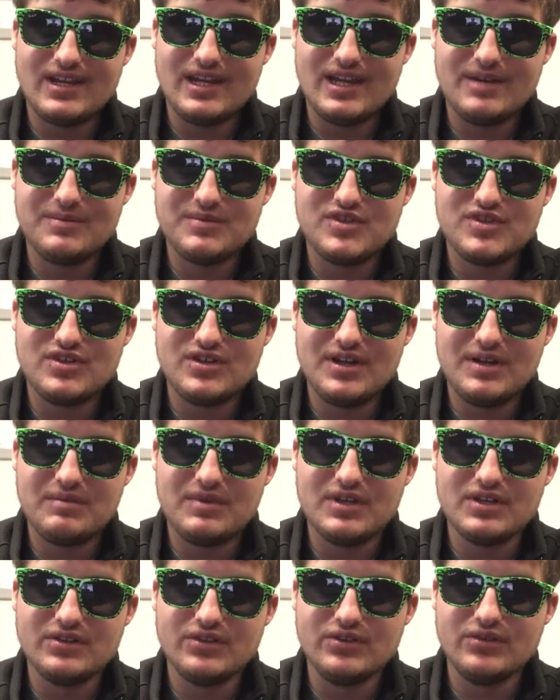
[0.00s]
Amsterdam
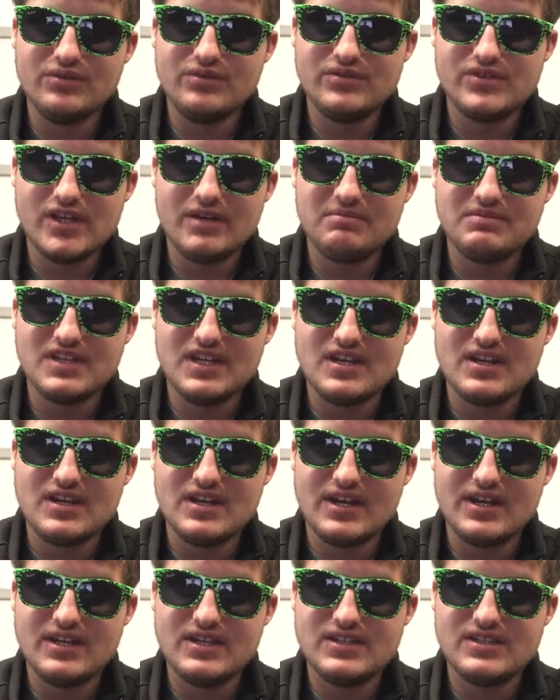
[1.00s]
could lose up to
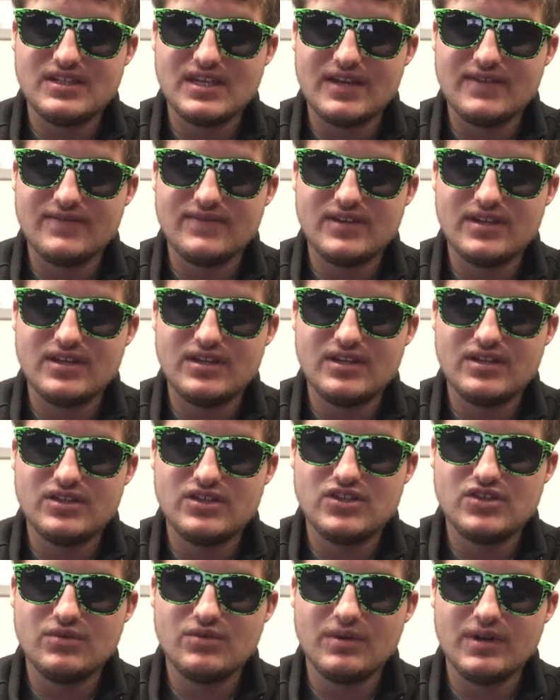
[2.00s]
$97
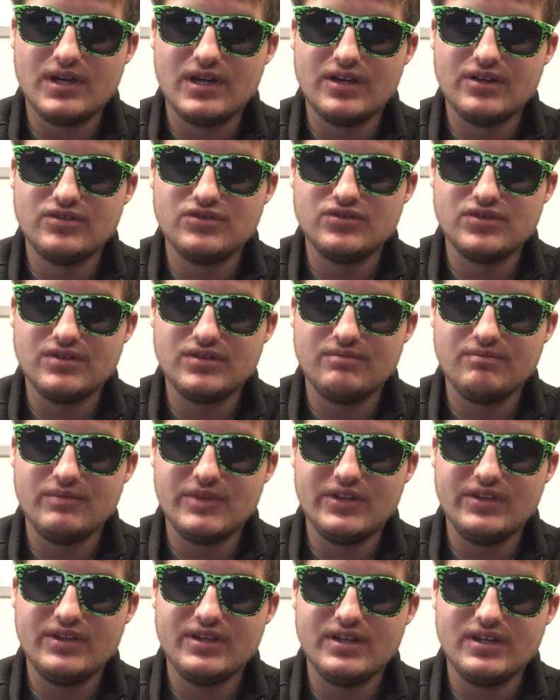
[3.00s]
to $100
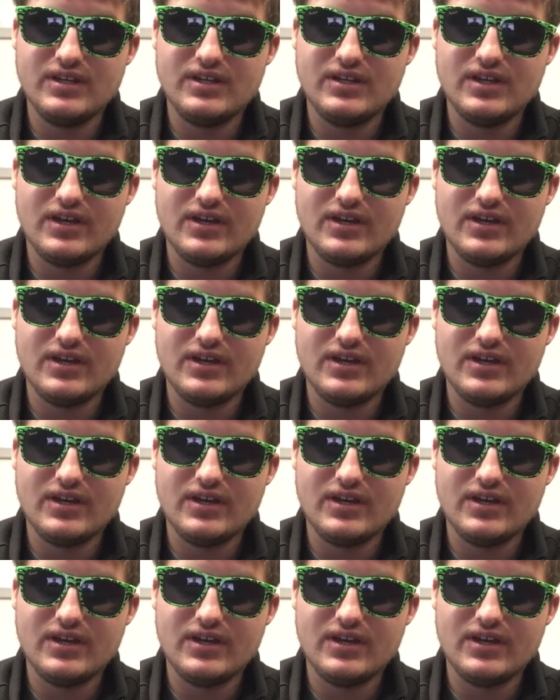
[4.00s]
million.